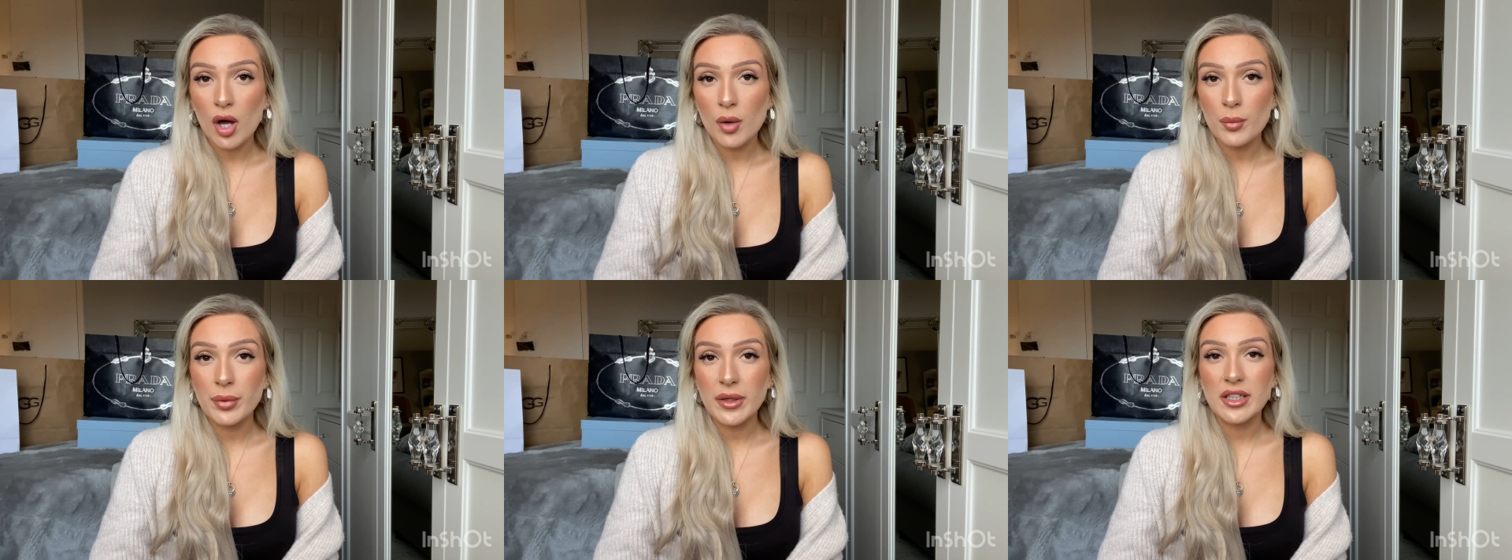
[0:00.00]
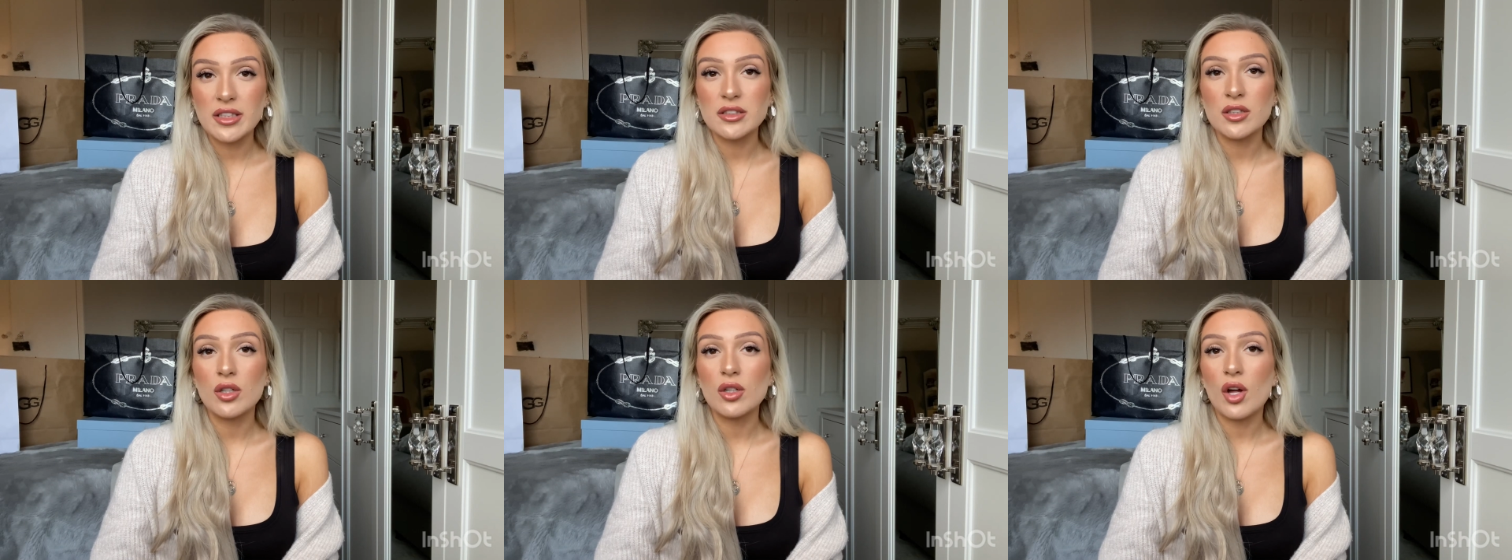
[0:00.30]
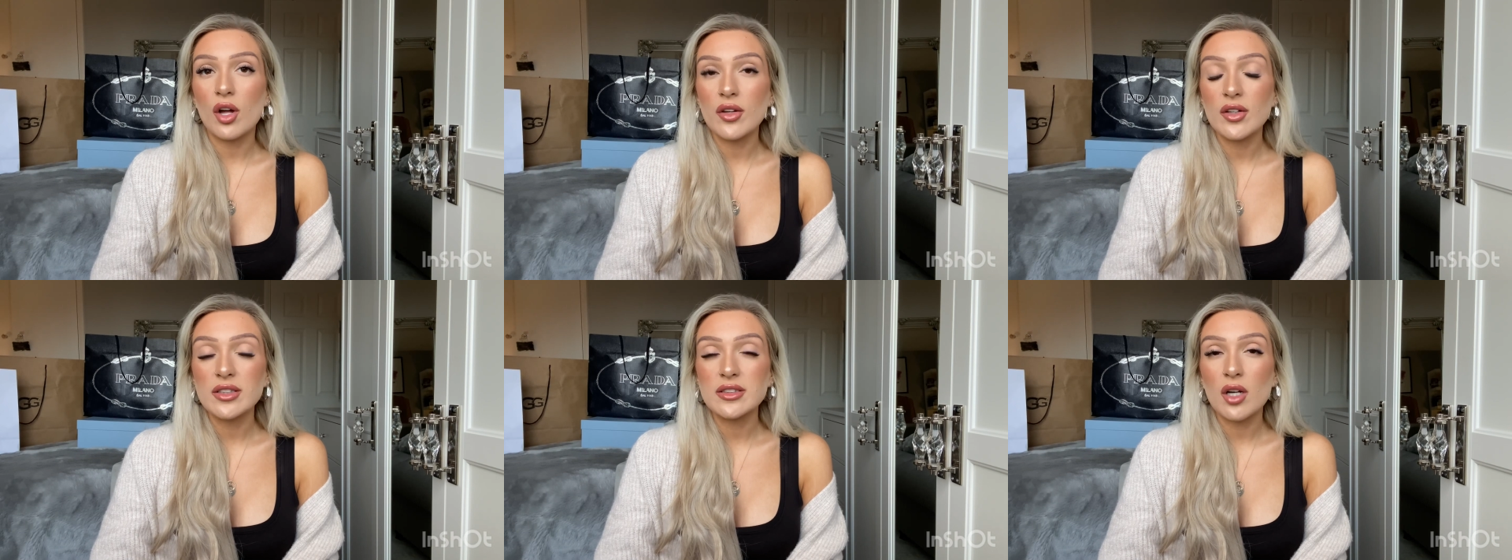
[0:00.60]
because a lot of
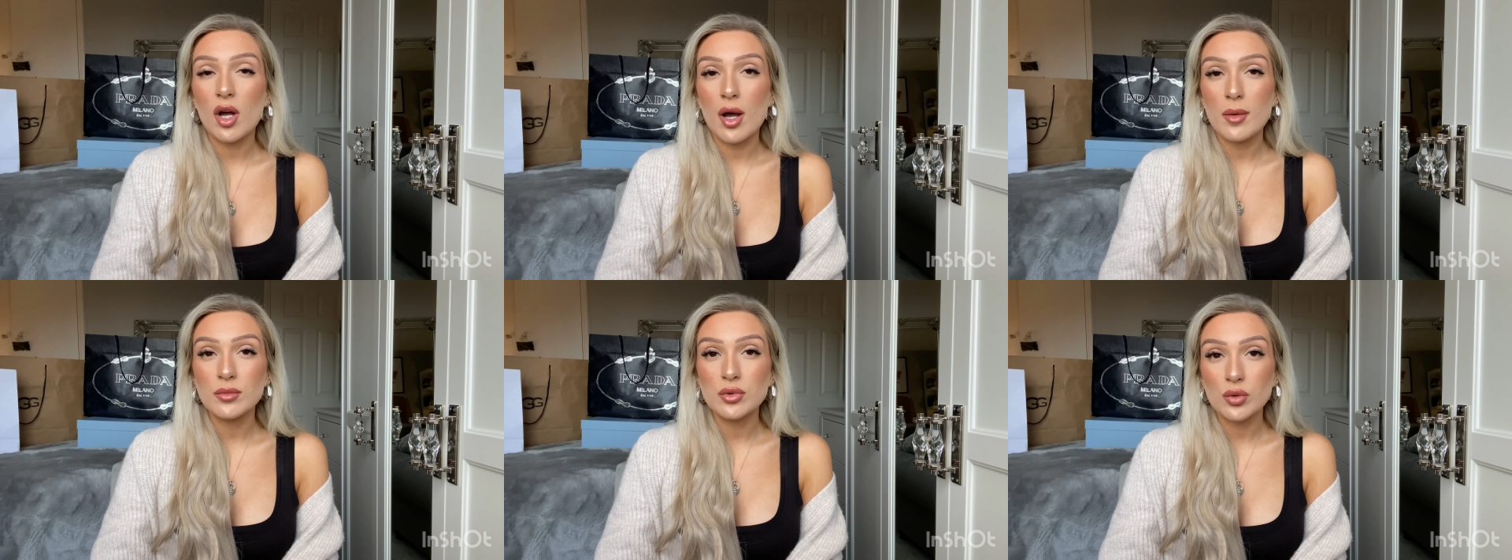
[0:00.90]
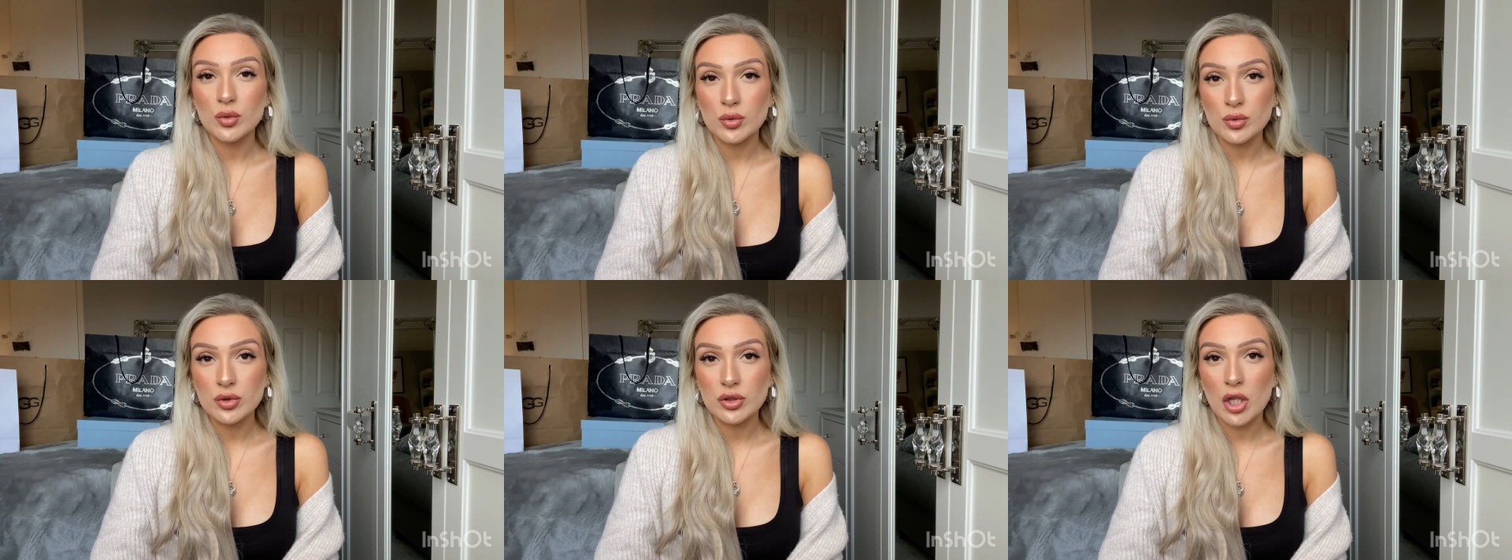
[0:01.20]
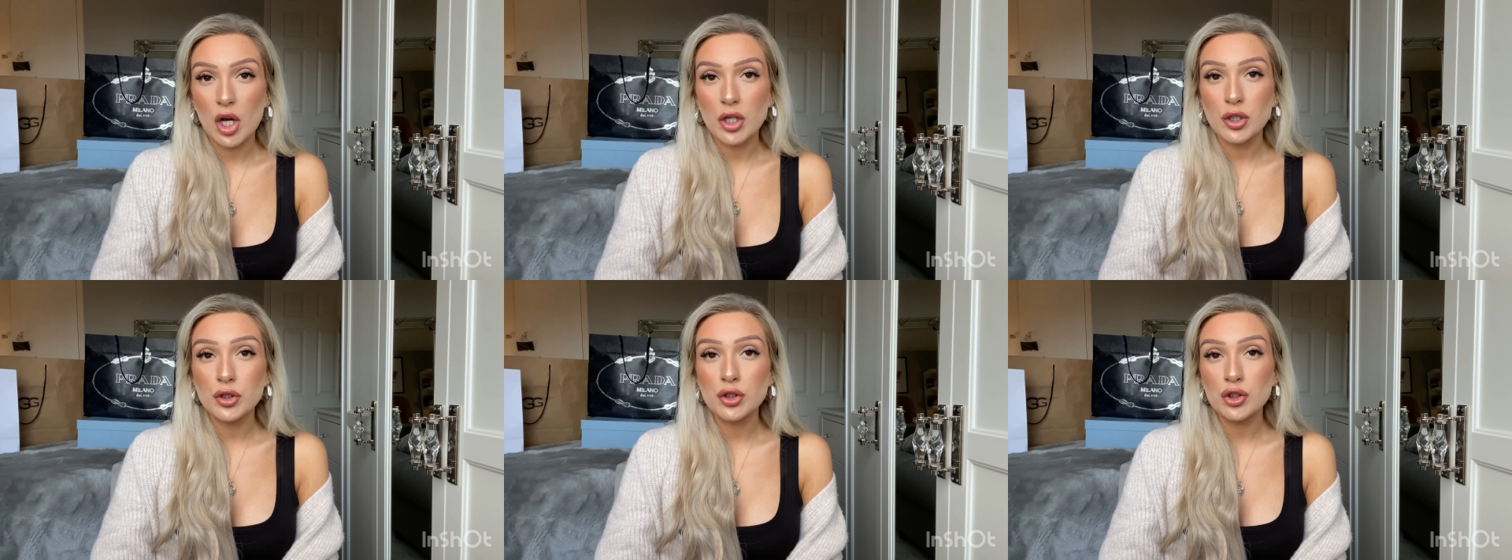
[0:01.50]
the times
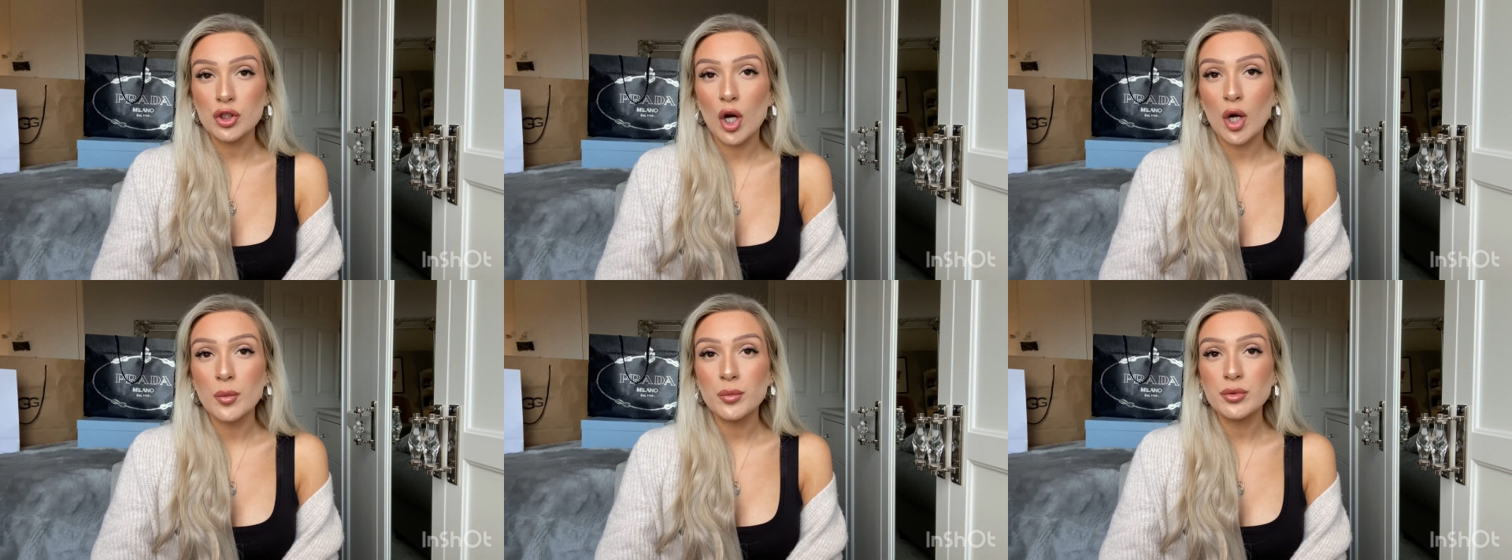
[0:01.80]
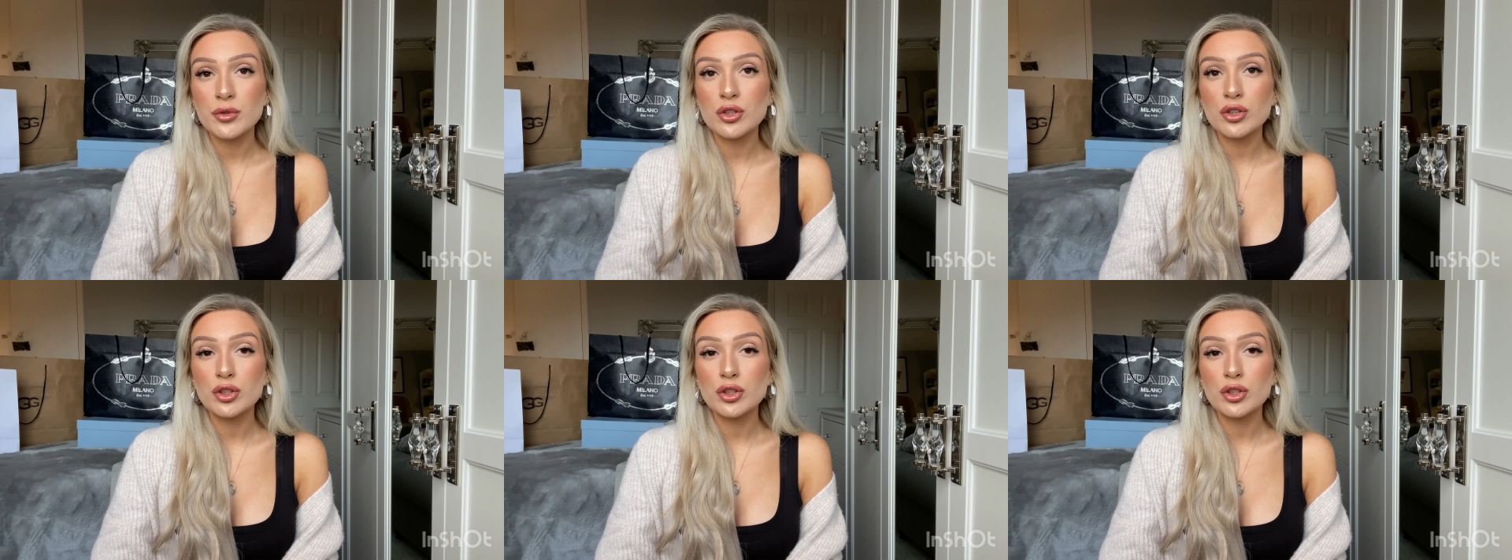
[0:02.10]
also shops